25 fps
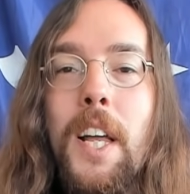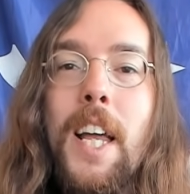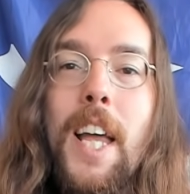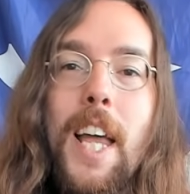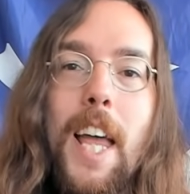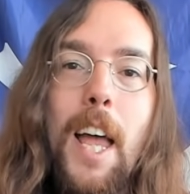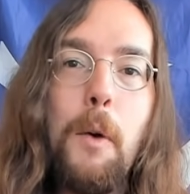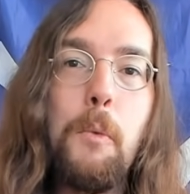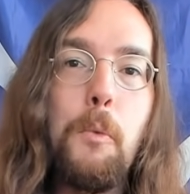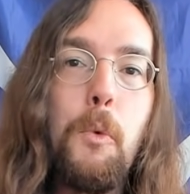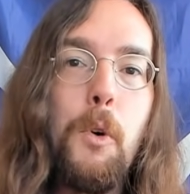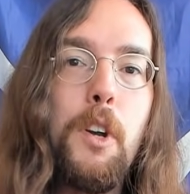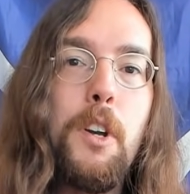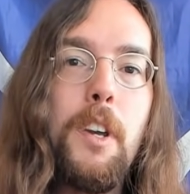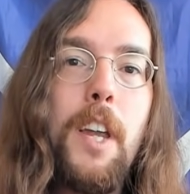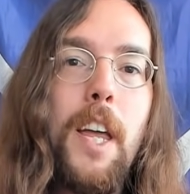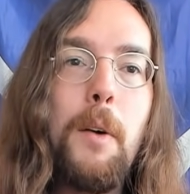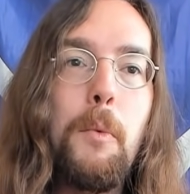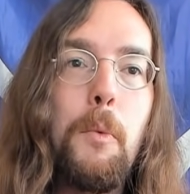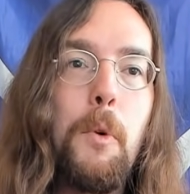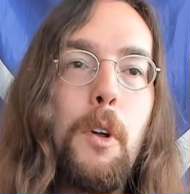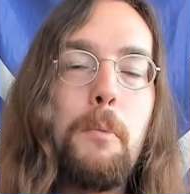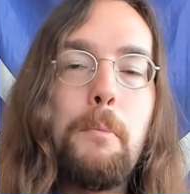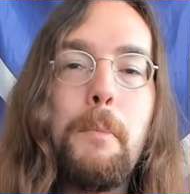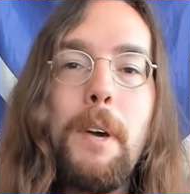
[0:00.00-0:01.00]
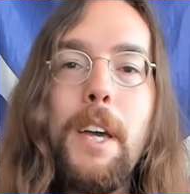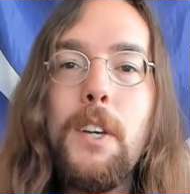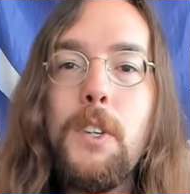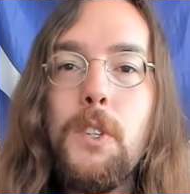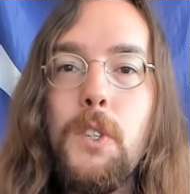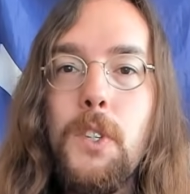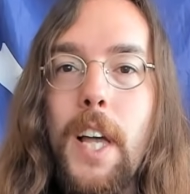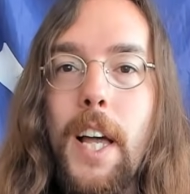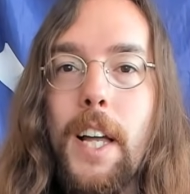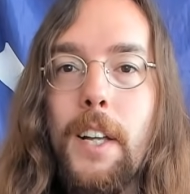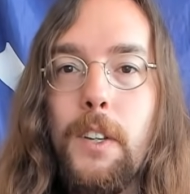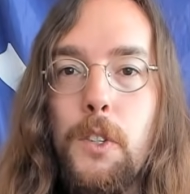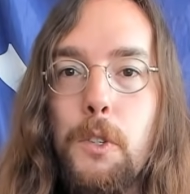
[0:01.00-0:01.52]
It wouldn't, it wouldn't make
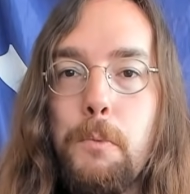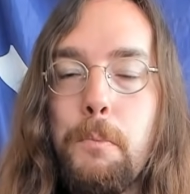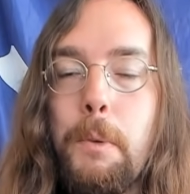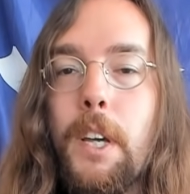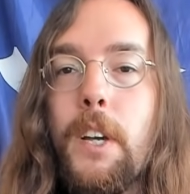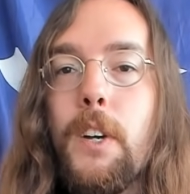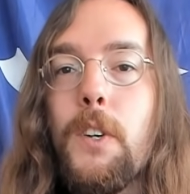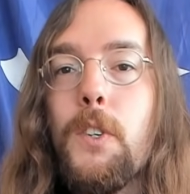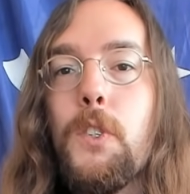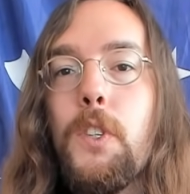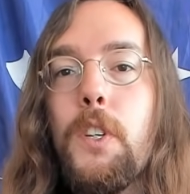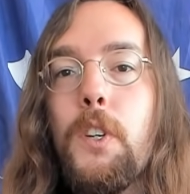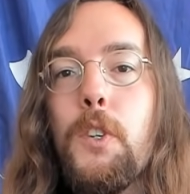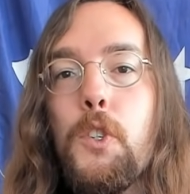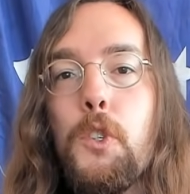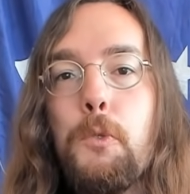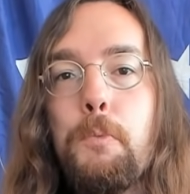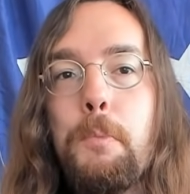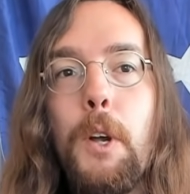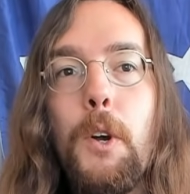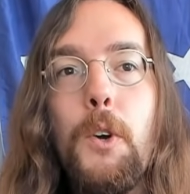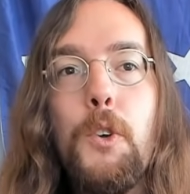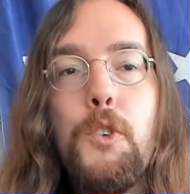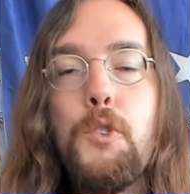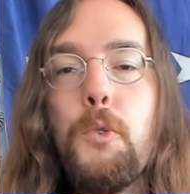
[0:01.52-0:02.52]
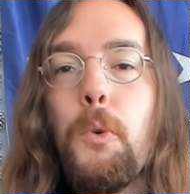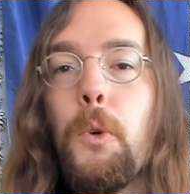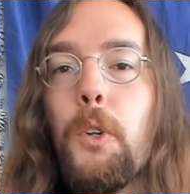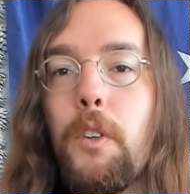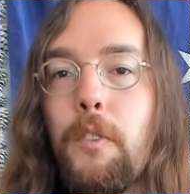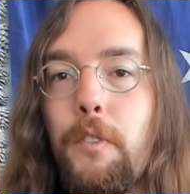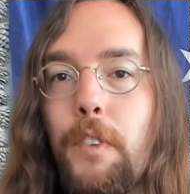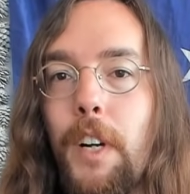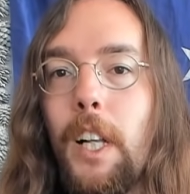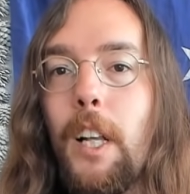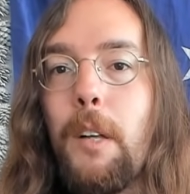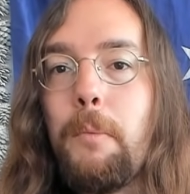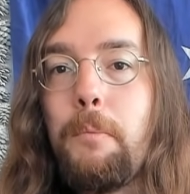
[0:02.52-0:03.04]
sense because their spiritual
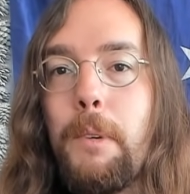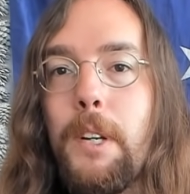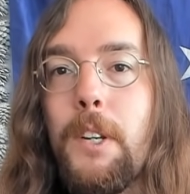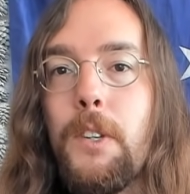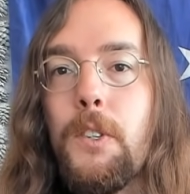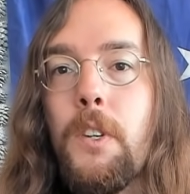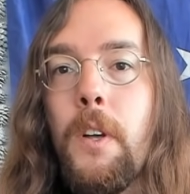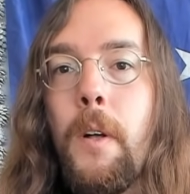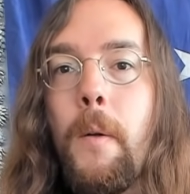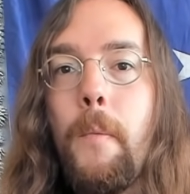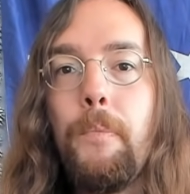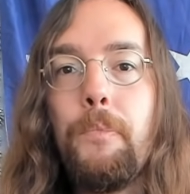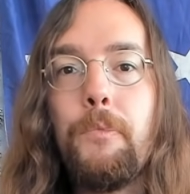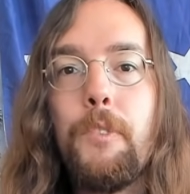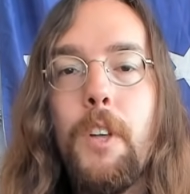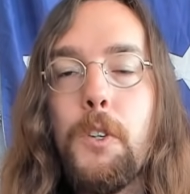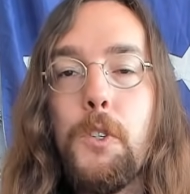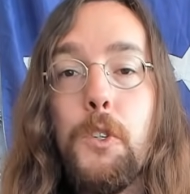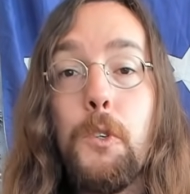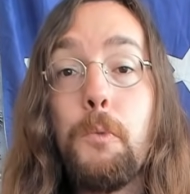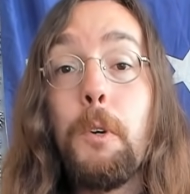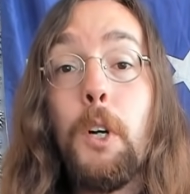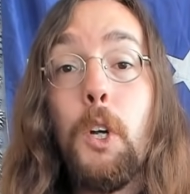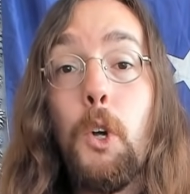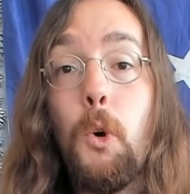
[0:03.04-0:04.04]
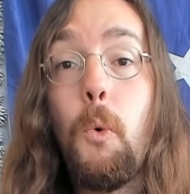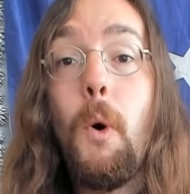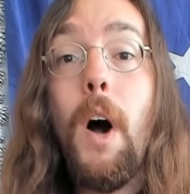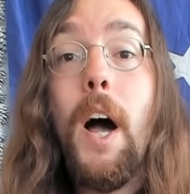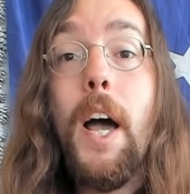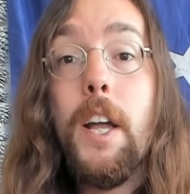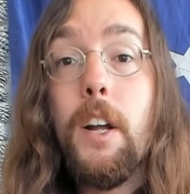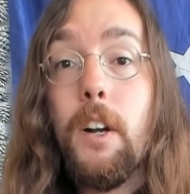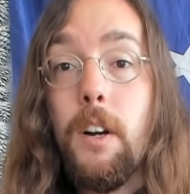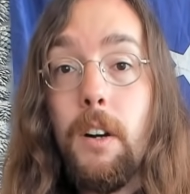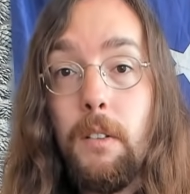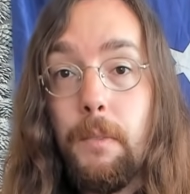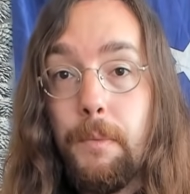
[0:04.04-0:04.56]
development doesn't
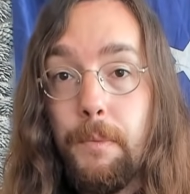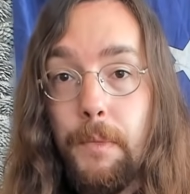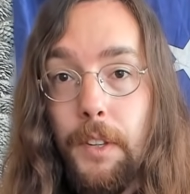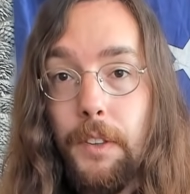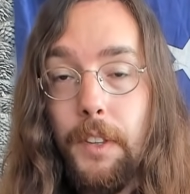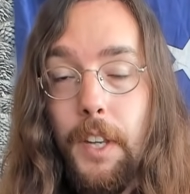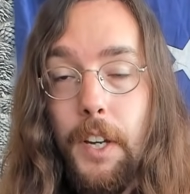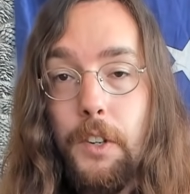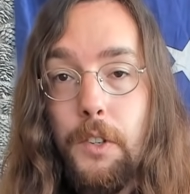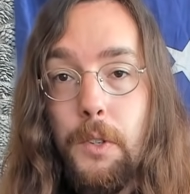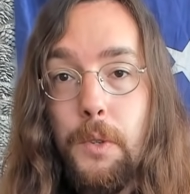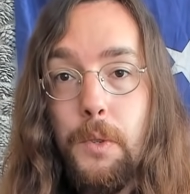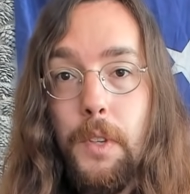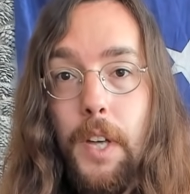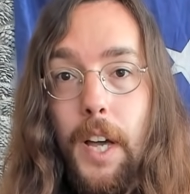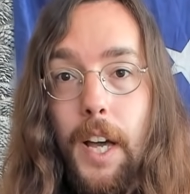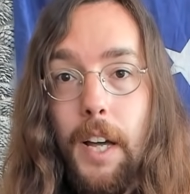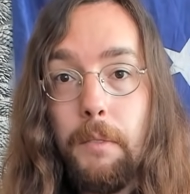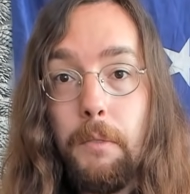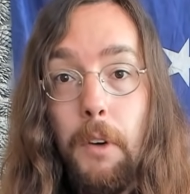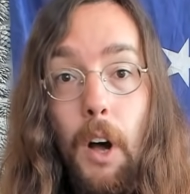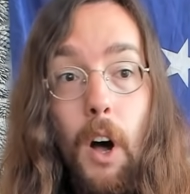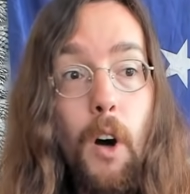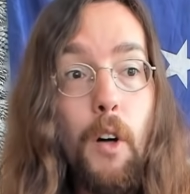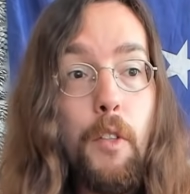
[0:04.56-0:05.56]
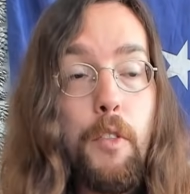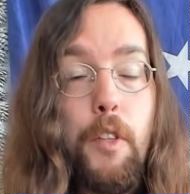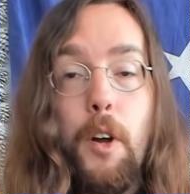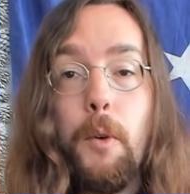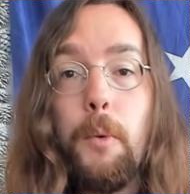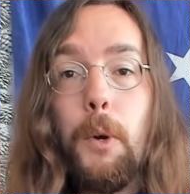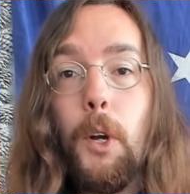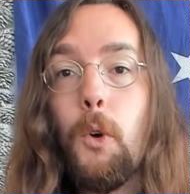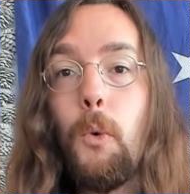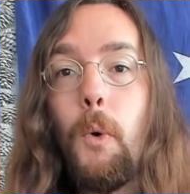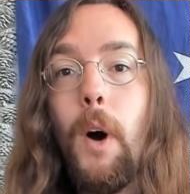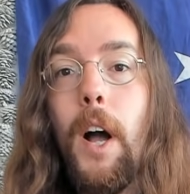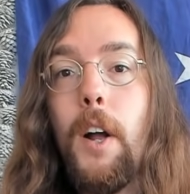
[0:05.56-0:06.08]
require that they do that. All they're
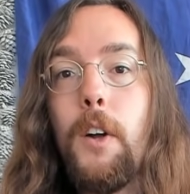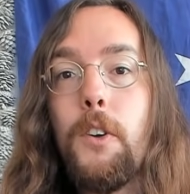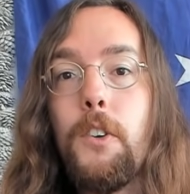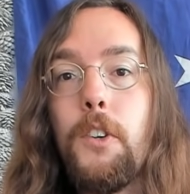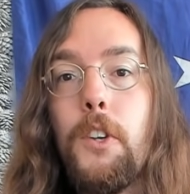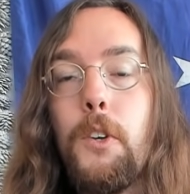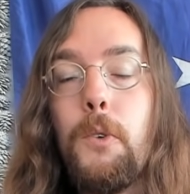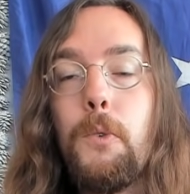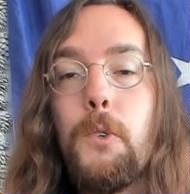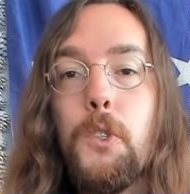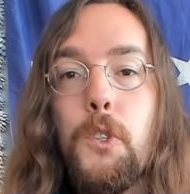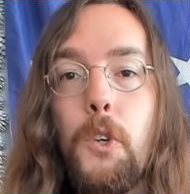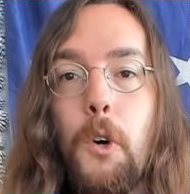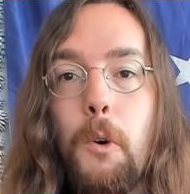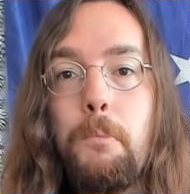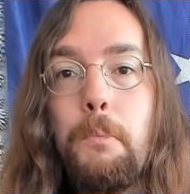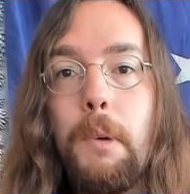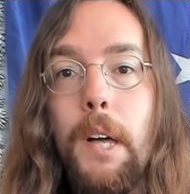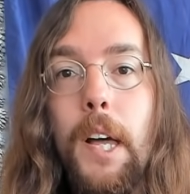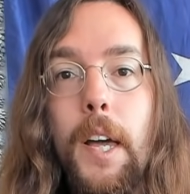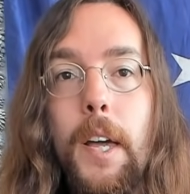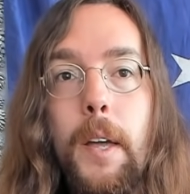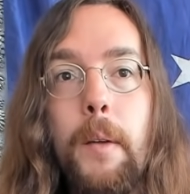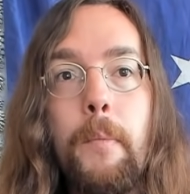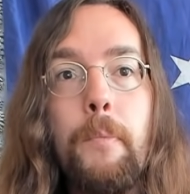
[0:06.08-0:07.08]
required to do is obey.